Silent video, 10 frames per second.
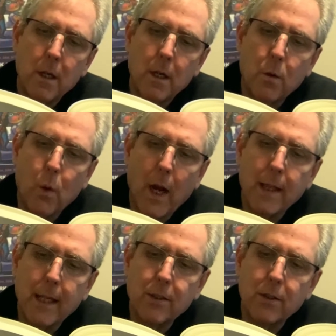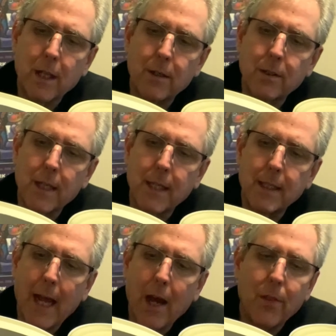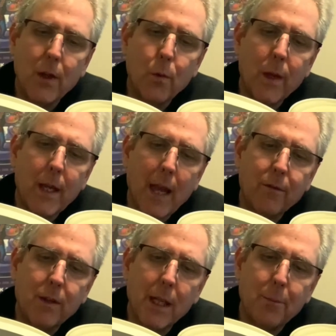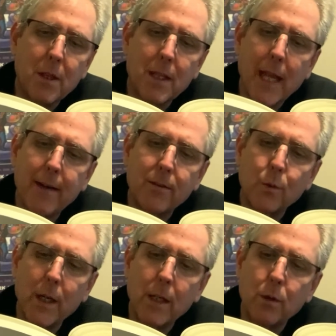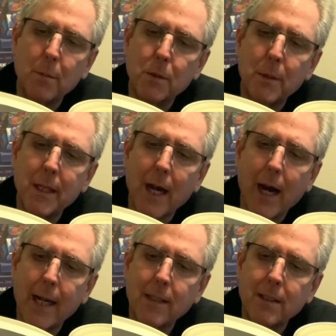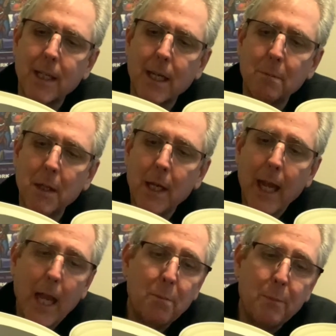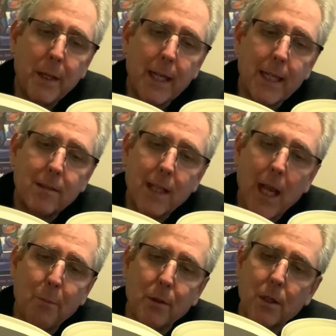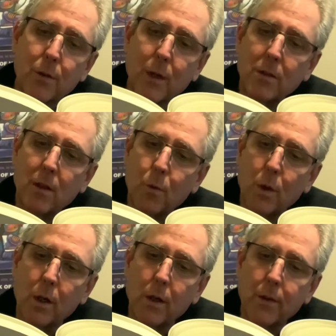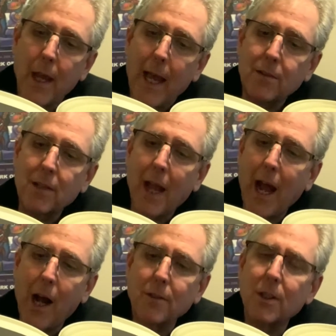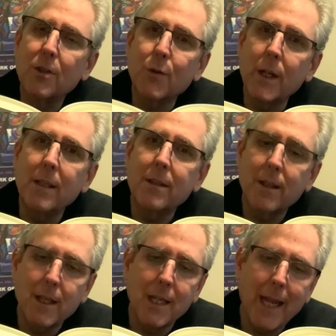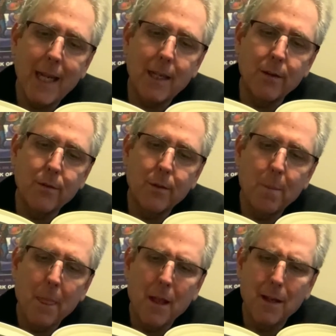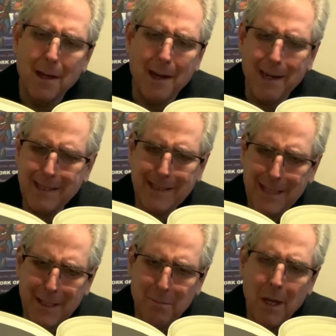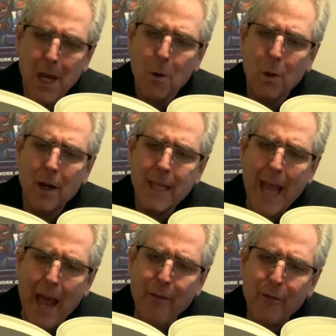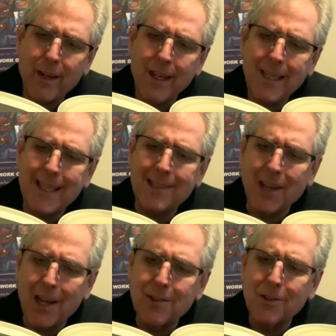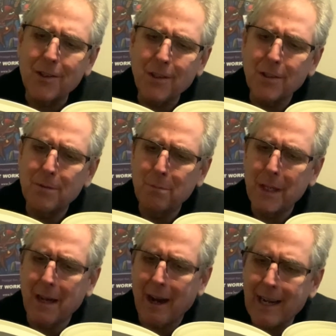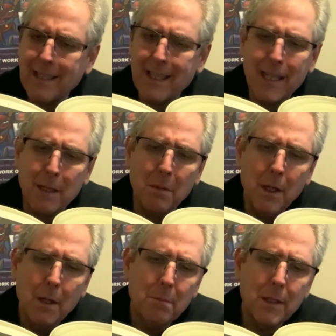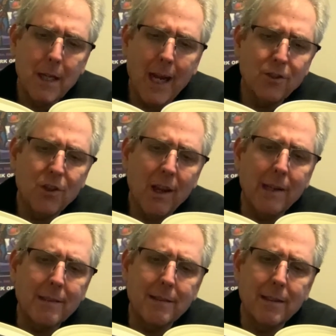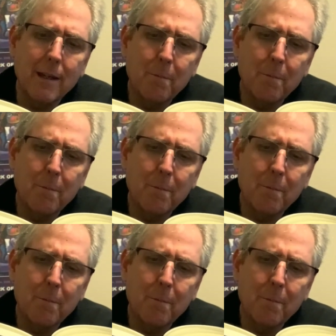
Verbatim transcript: A white legislator said, Now that we have clipped the native's wings, we must be kind to him and be an example to the rest of the world as to how to treat the native kind to him, while the African is under, be kind to him, but not just.